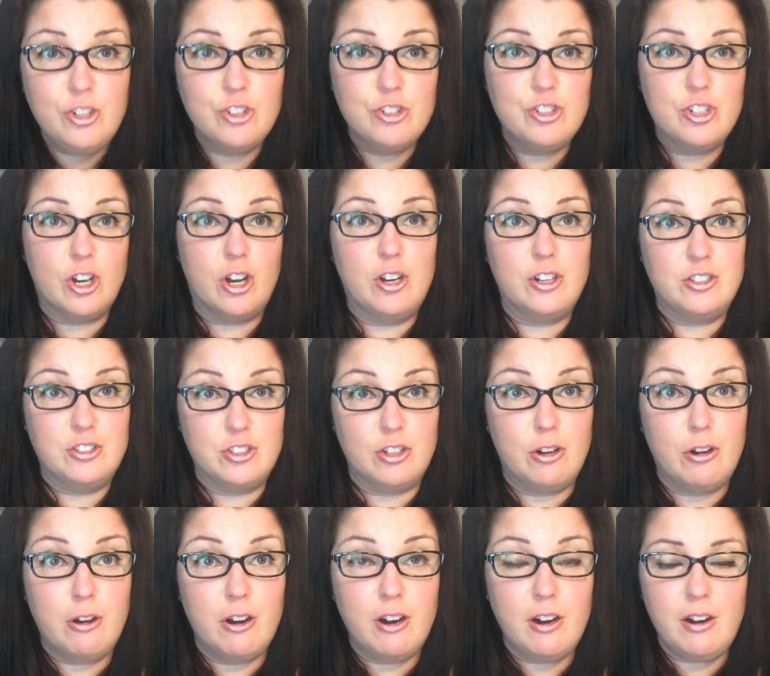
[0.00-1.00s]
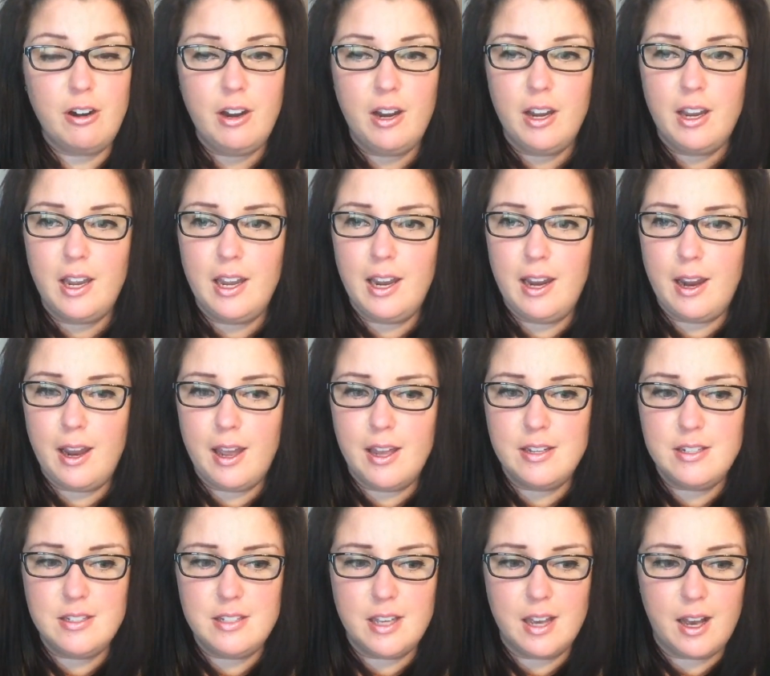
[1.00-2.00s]
your dogs are
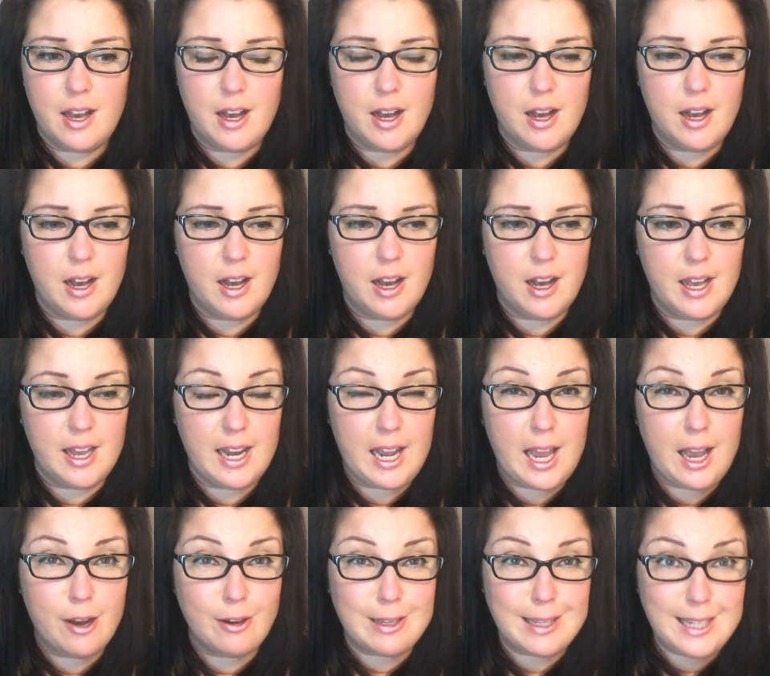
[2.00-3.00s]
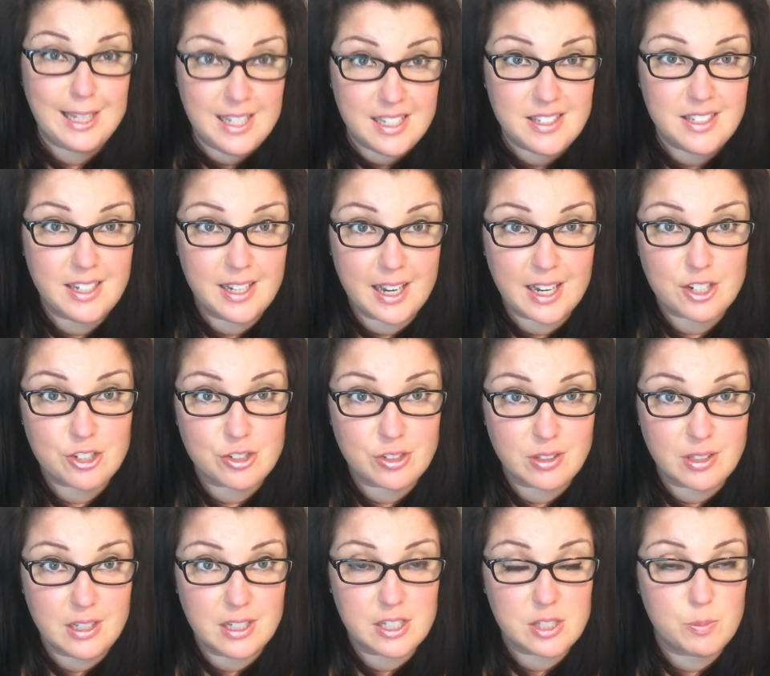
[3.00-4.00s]
and, uh, uh, and how easy it
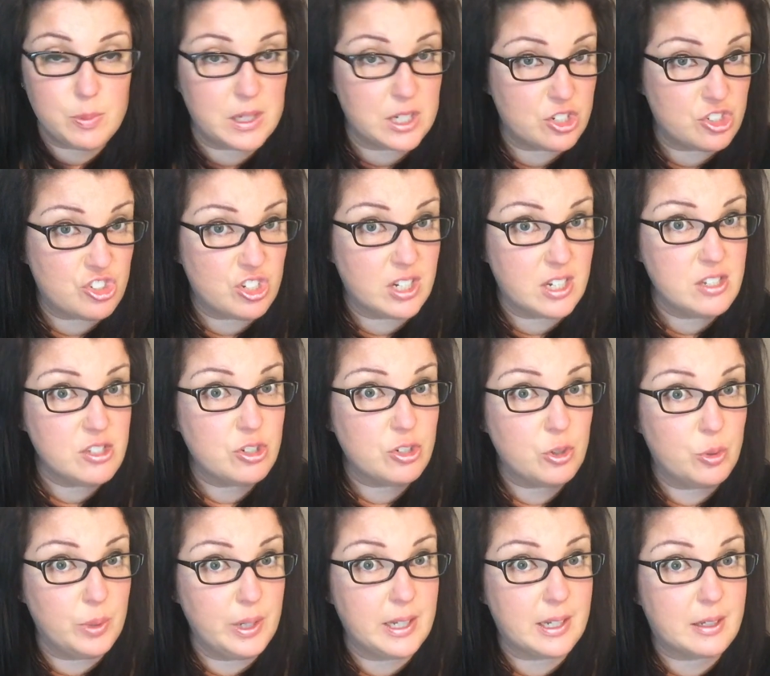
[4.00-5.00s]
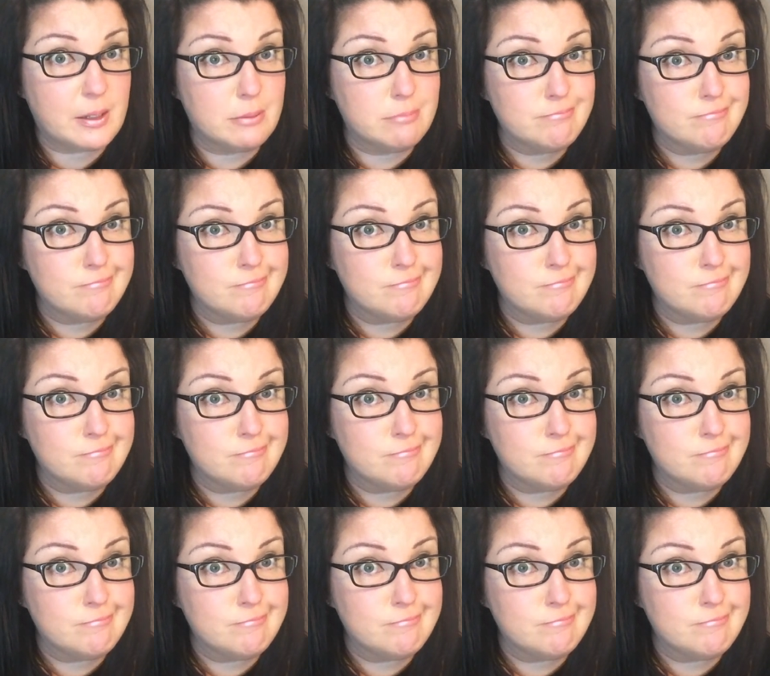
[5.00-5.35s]
actually is because chickens are quick.